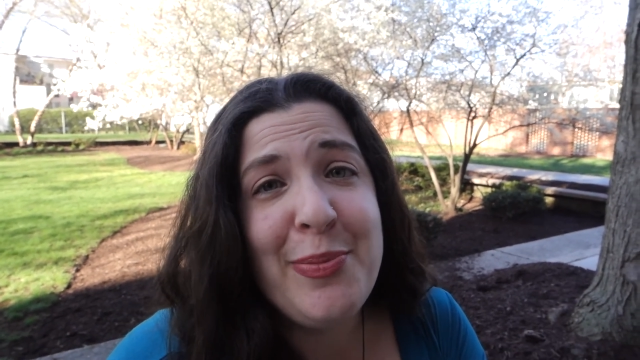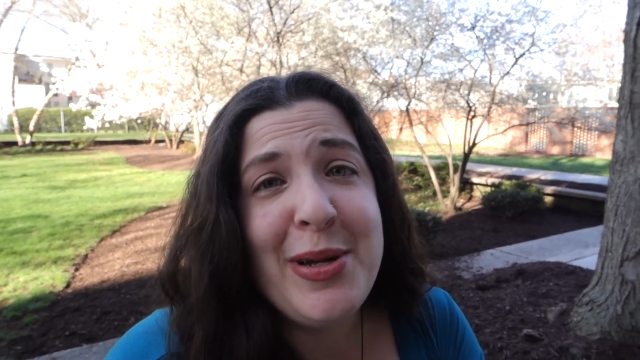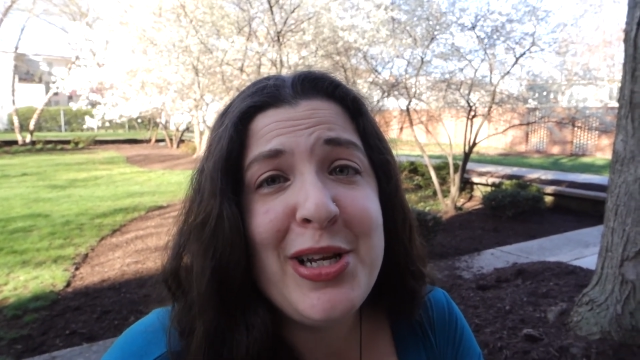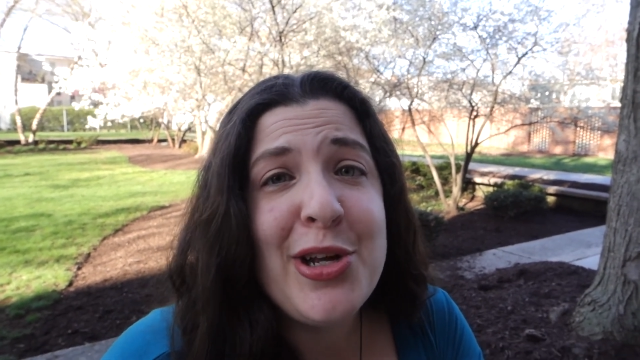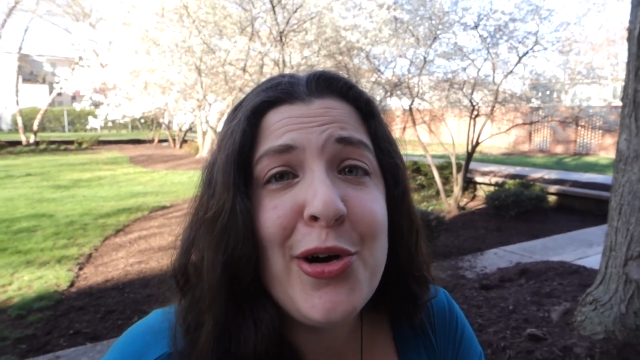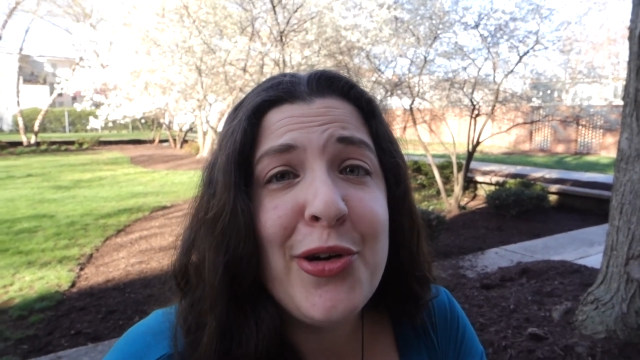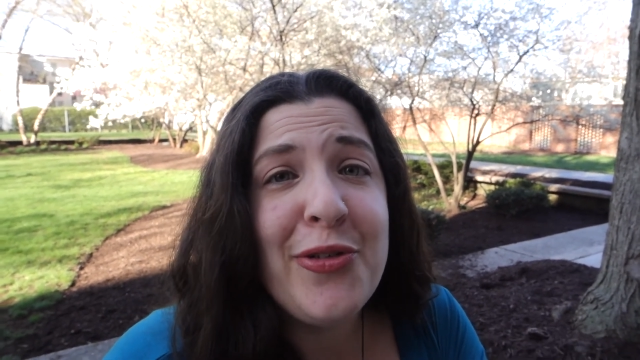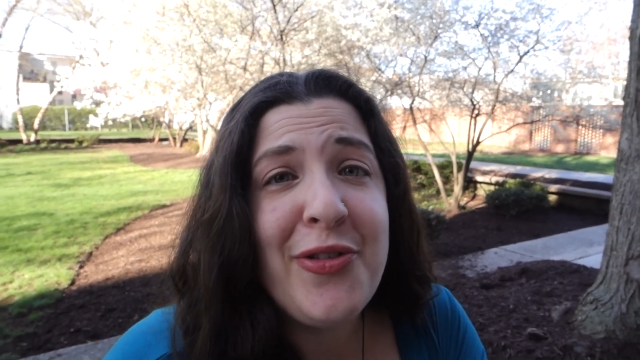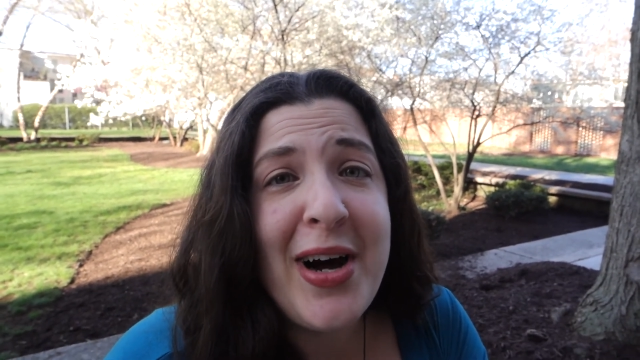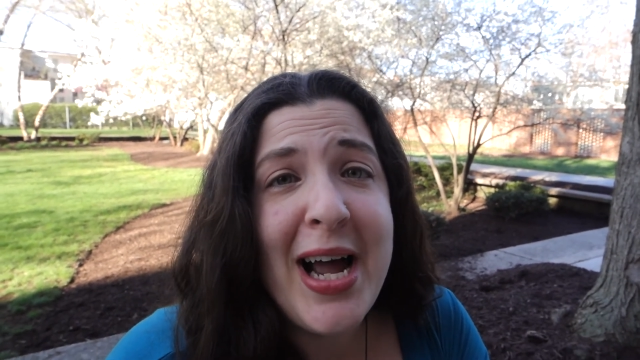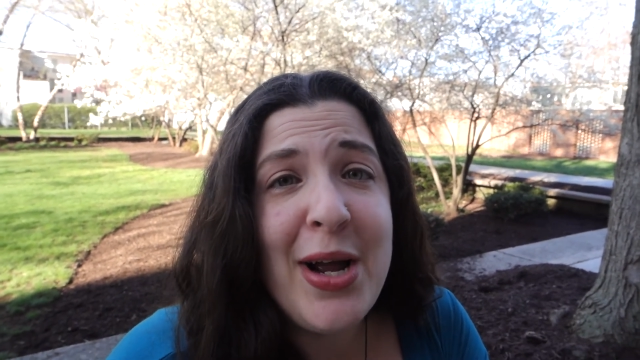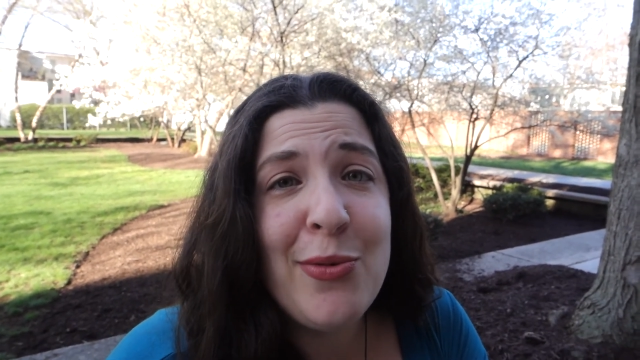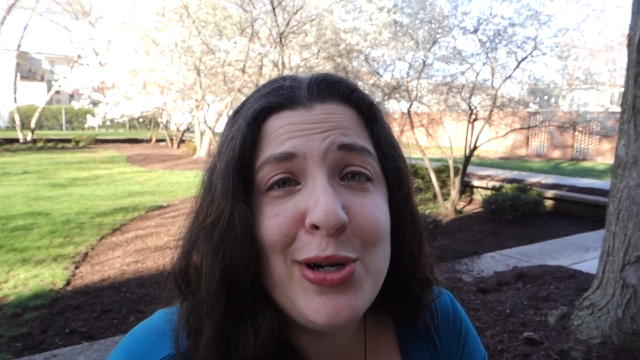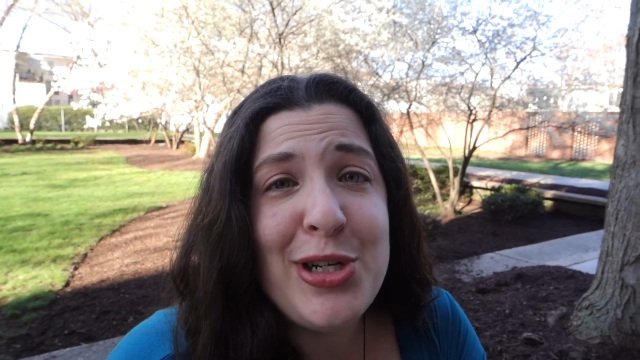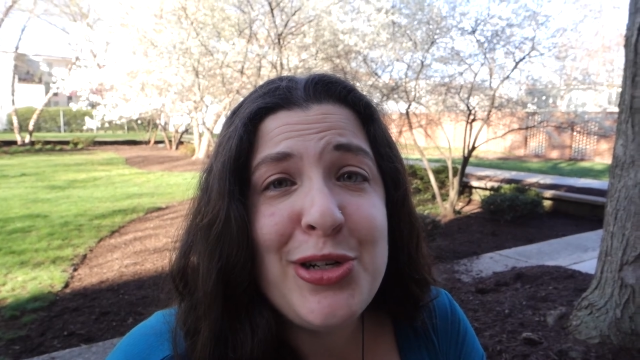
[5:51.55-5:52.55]
be
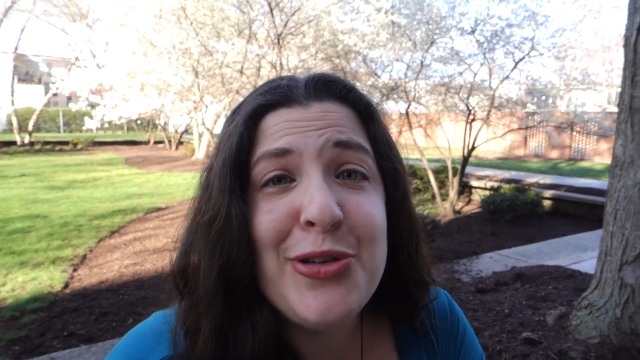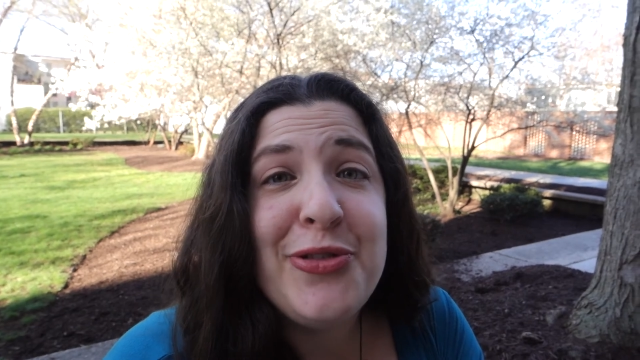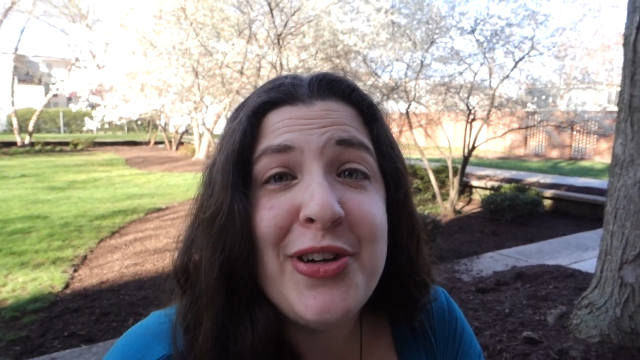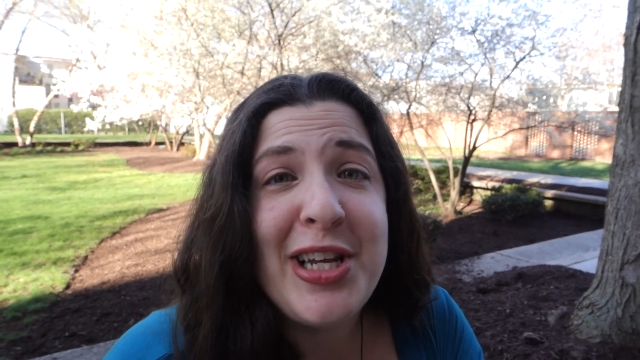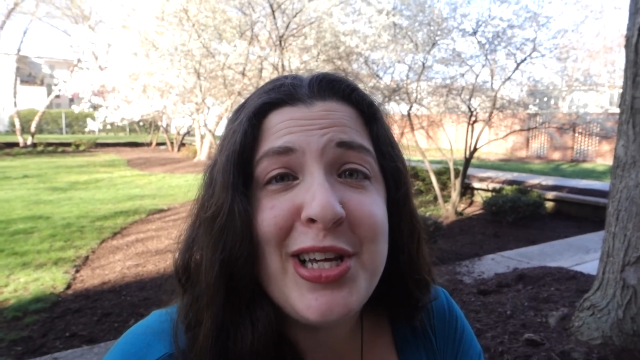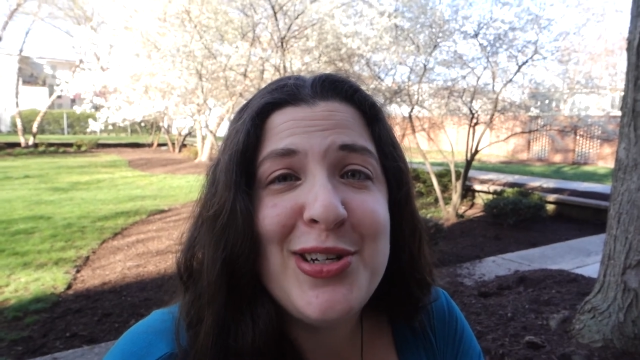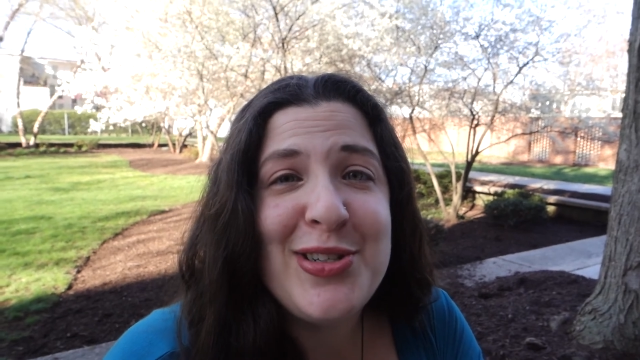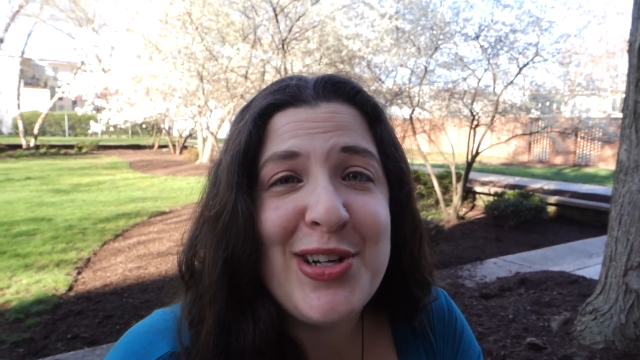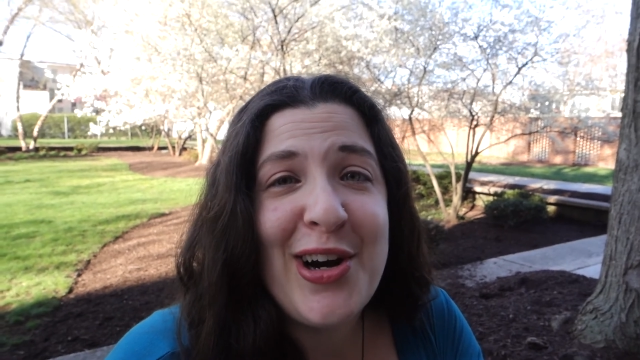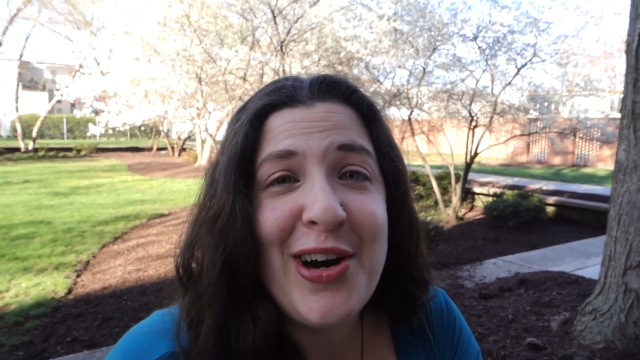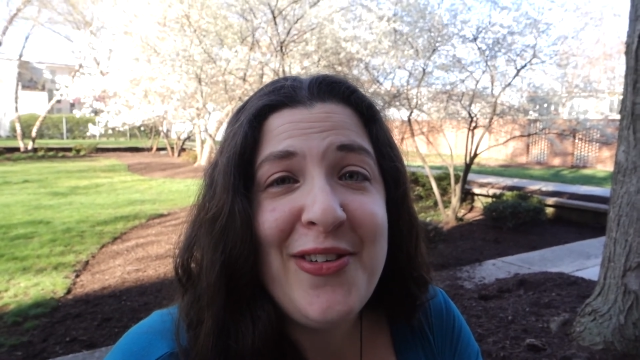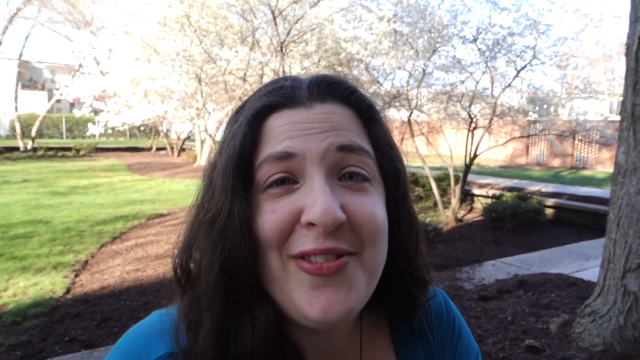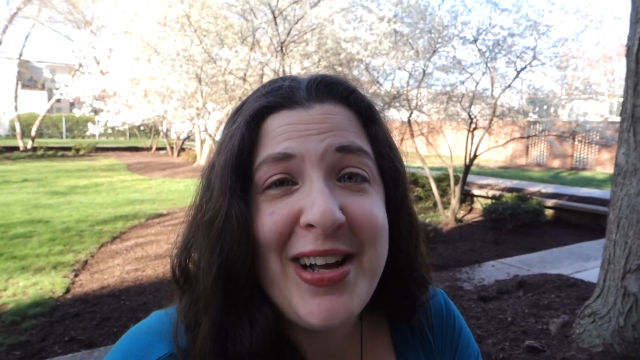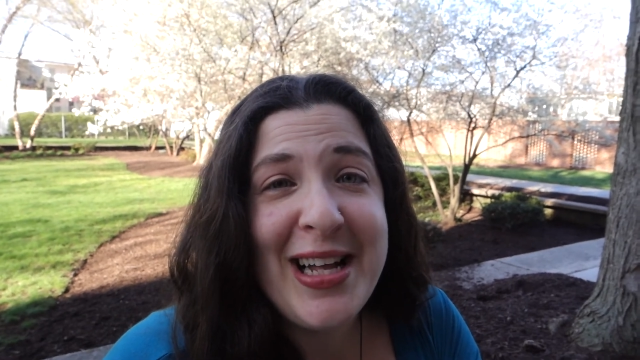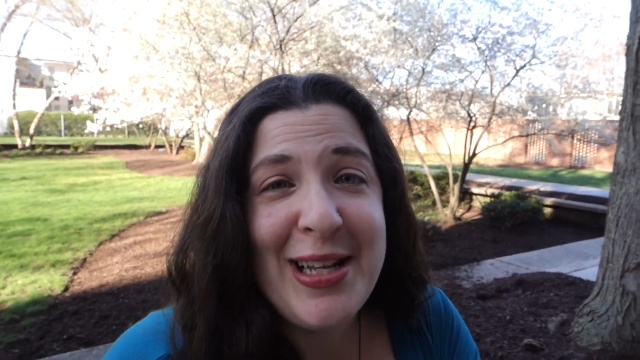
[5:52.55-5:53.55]
notified when new videos
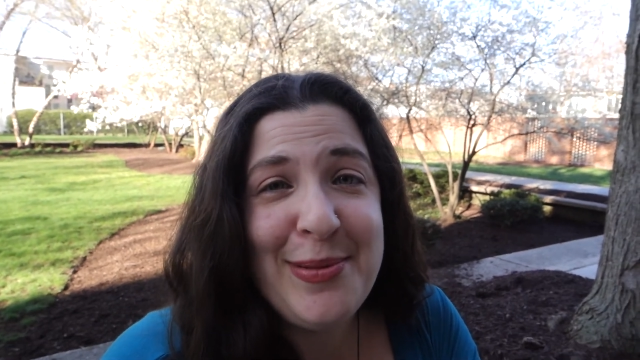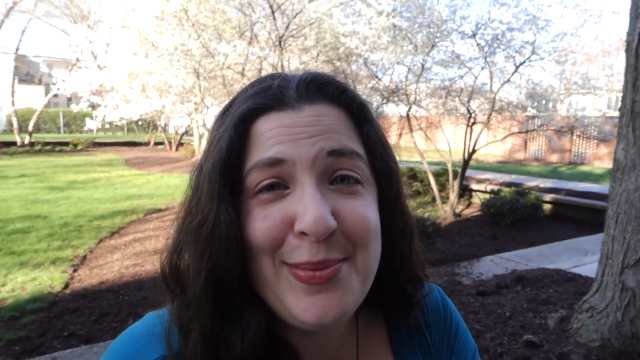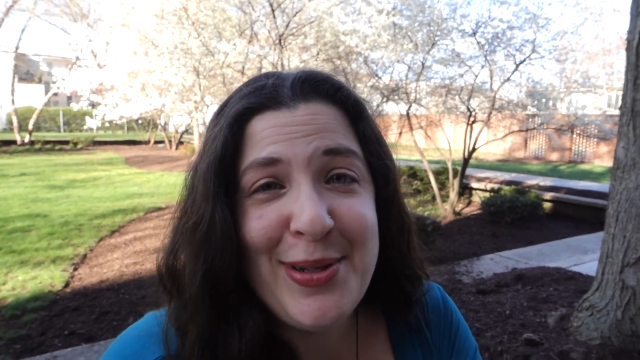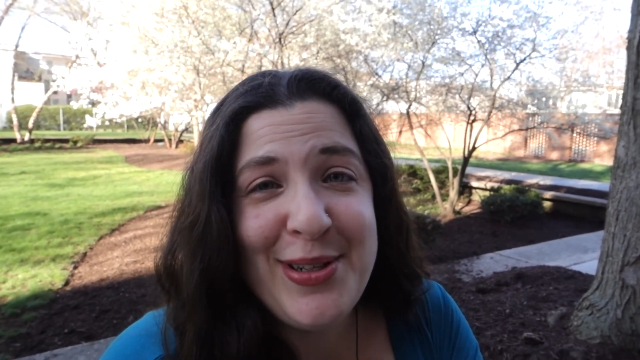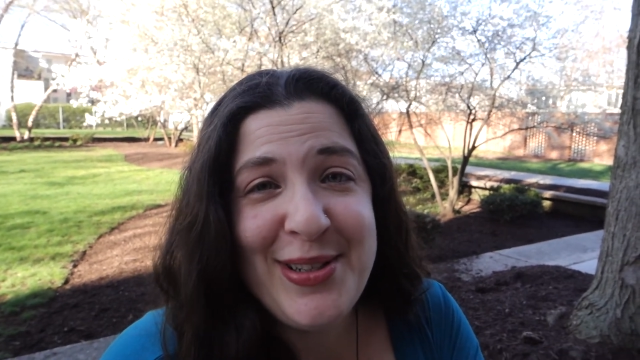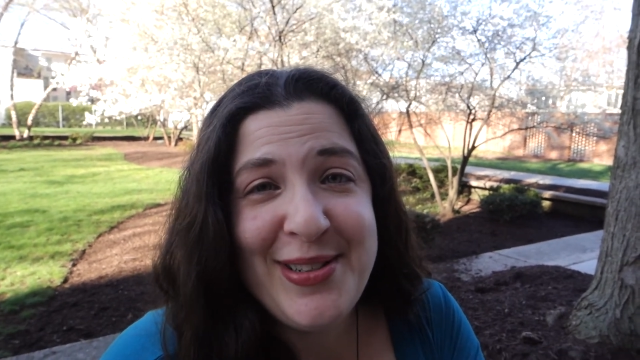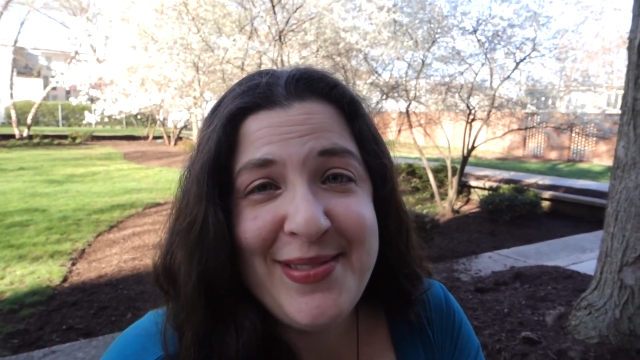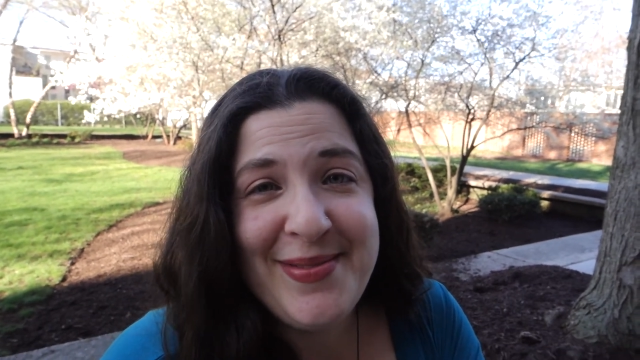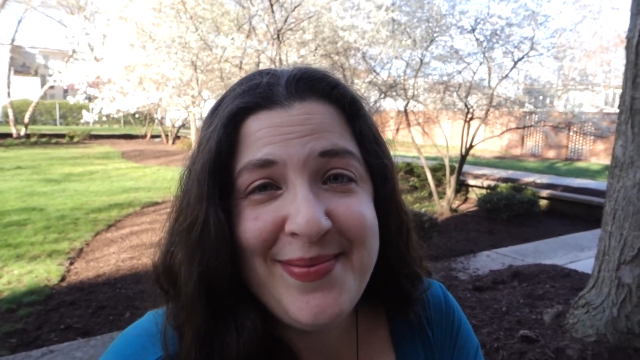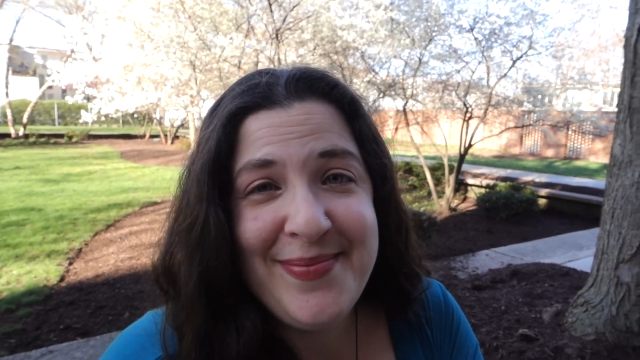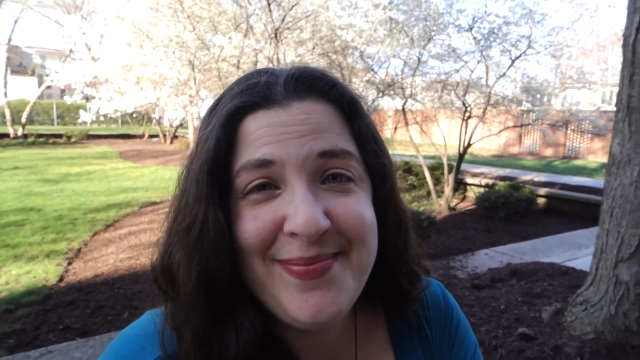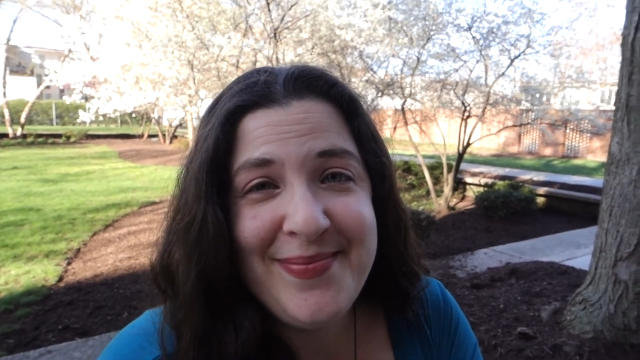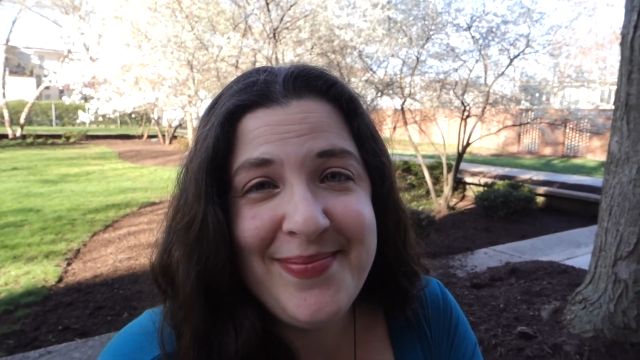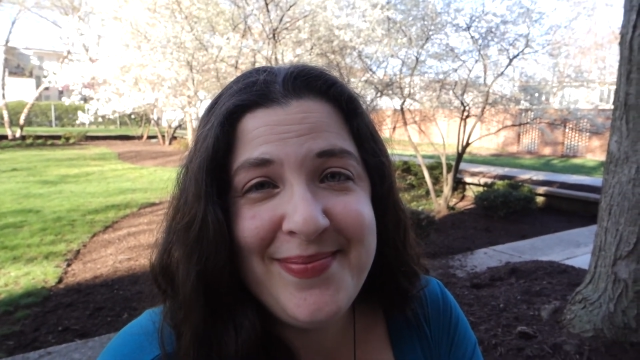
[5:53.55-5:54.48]
are available.